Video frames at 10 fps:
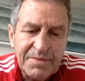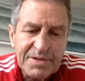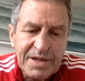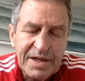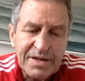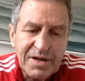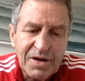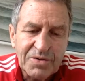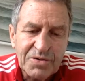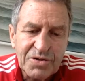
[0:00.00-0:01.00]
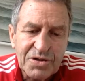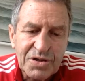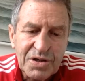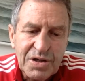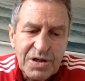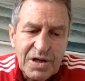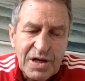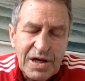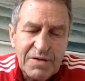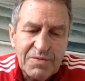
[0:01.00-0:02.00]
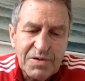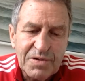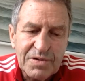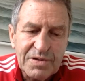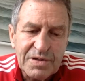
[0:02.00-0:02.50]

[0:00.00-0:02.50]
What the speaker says: as a head coach, he was.